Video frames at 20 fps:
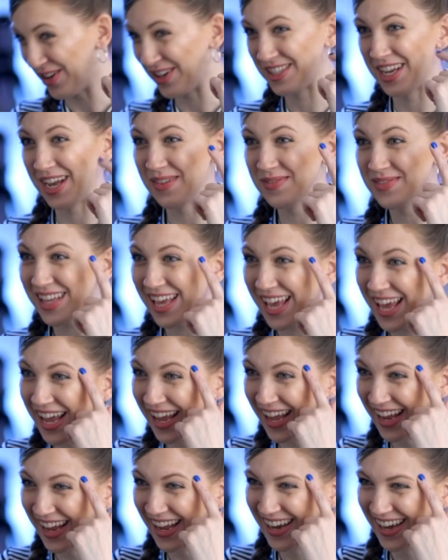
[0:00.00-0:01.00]
times
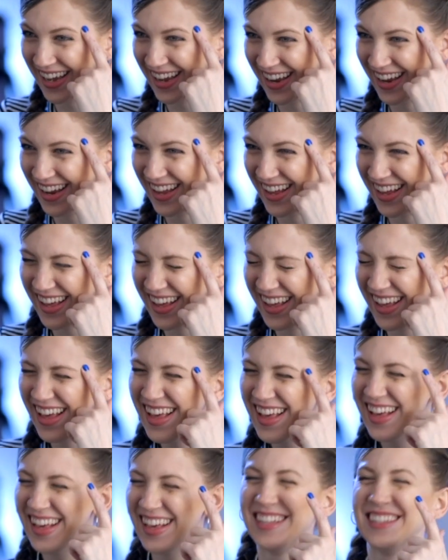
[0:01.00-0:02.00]

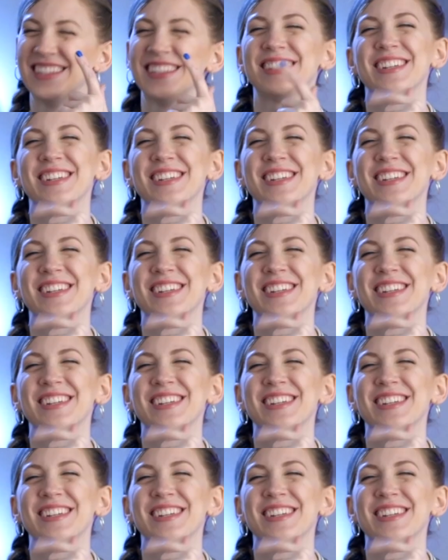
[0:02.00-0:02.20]
8 is